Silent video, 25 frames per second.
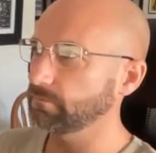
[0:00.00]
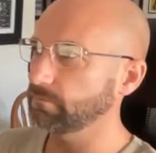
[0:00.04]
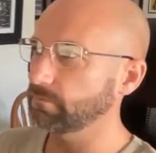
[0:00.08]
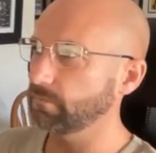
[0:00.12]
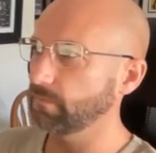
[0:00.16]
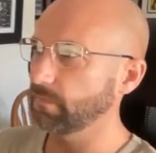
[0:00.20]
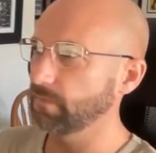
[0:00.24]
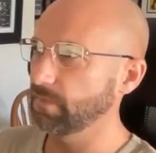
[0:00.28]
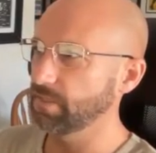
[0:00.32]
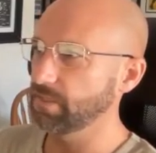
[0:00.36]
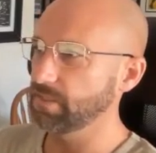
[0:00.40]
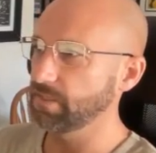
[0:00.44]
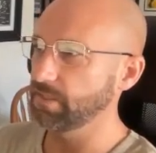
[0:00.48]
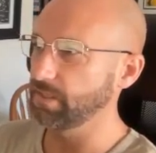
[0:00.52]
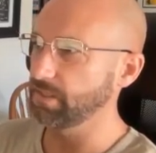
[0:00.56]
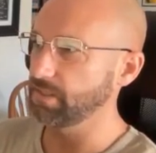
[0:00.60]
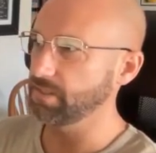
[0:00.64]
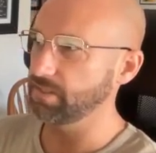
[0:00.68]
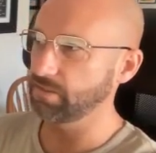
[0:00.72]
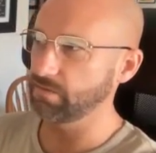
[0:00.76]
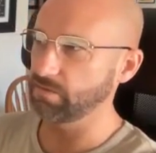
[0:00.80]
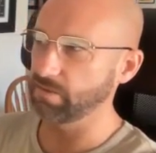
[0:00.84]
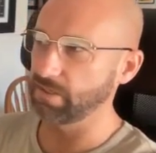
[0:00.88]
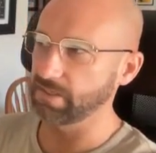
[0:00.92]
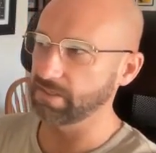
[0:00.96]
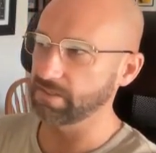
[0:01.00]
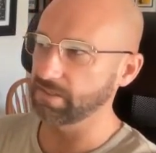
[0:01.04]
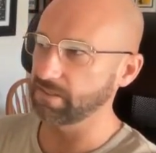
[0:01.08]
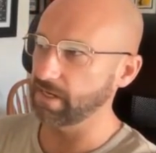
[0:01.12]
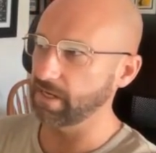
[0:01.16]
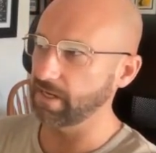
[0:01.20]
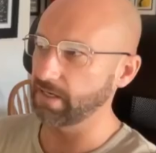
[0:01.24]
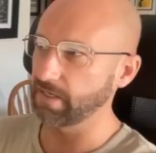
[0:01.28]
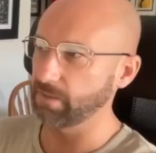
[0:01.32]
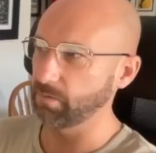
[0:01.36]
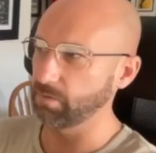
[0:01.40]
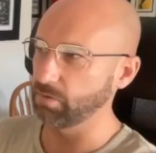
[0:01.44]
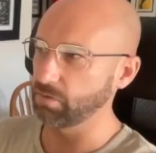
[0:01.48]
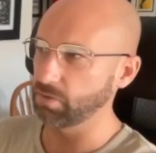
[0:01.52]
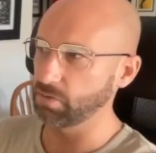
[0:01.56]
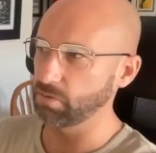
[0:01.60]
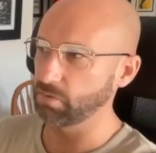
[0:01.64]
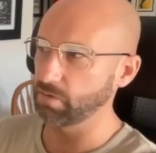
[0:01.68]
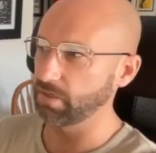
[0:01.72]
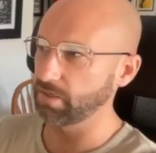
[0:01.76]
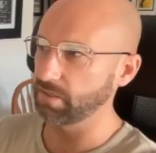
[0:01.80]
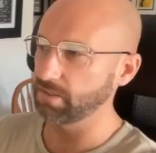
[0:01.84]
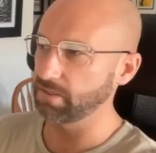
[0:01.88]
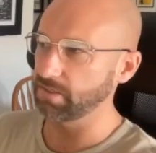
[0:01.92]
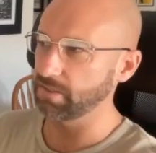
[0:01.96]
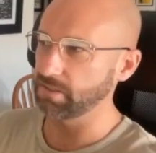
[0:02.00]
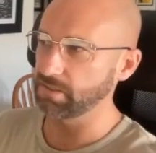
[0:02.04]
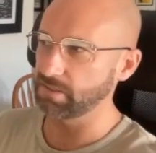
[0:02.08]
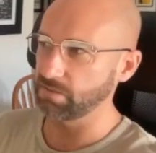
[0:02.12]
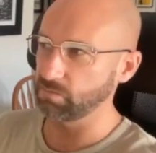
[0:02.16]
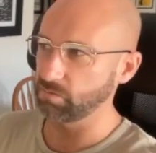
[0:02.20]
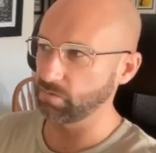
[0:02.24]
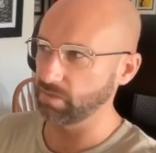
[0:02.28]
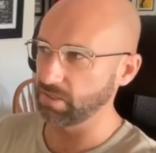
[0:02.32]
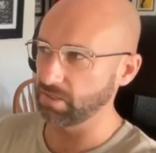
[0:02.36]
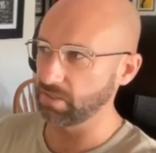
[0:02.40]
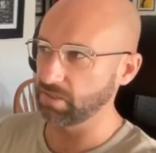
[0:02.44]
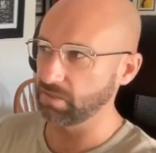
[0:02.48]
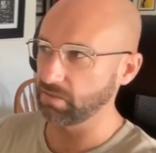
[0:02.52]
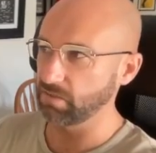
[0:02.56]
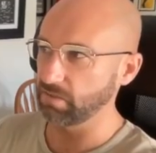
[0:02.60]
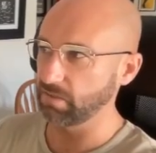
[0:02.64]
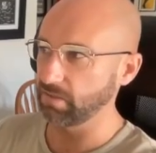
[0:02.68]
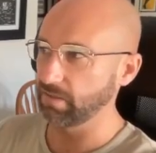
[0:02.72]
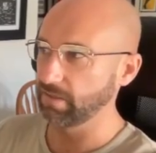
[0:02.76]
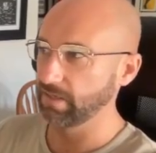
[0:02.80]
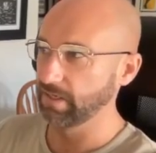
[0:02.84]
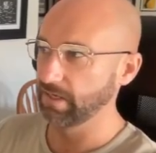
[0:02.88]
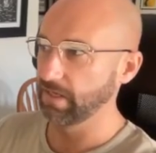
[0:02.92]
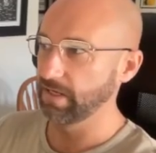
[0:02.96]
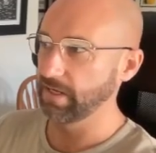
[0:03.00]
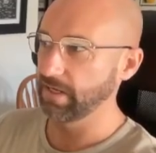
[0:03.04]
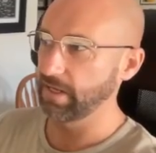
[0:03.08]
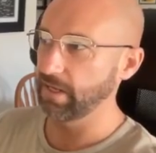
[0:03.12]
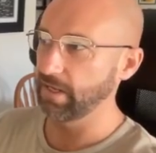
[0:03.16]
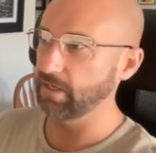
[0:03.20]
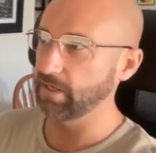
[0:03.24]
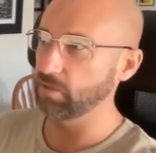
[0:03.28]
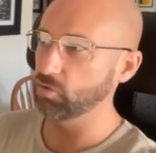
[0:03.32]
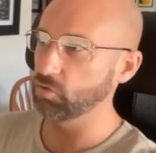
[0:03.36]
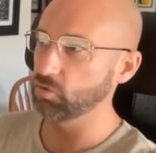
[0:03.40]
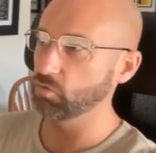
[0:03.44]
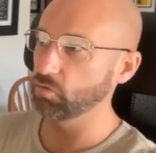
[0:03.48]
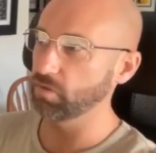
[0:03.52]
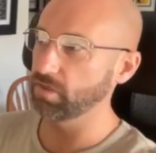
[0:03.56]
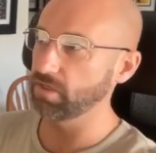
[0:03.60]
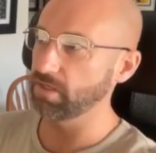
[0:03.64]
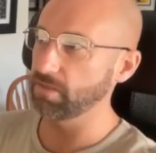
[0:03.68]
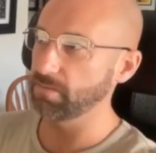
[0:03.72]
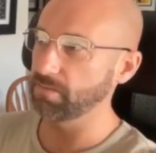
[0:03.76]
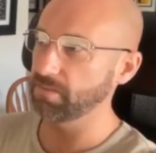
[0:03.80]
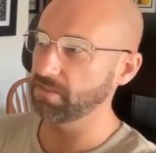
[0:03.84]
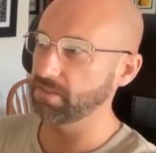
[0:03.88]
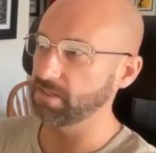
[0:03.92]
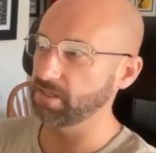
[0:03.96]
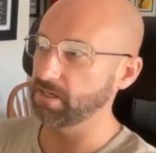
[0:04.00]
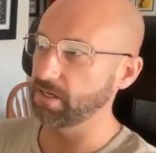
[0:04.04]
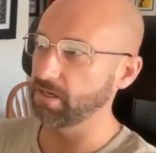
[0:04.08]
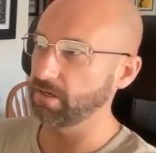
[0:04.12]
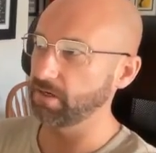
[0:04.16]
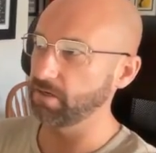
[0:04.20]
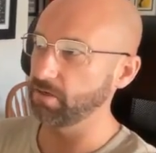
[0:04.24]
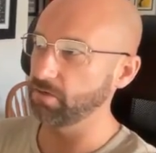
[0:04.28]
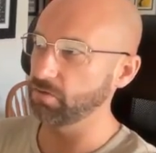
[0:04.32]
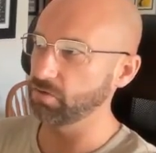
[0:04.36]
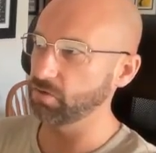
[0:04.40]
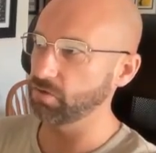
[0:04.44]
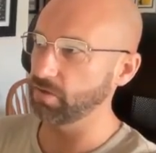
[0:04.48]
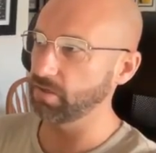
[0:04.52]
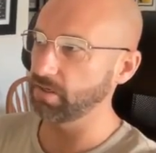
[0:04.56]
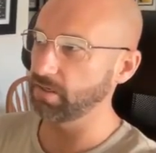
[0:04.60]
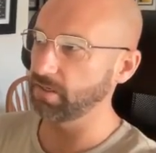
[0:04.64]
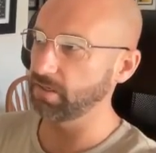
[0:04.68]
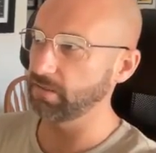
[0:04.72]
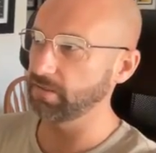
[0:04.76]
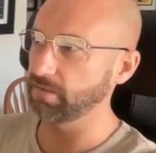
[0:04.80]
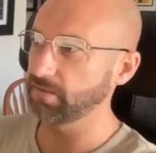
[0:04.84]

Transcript: See, this is exactly what you want to see. This is a dream scenario trade.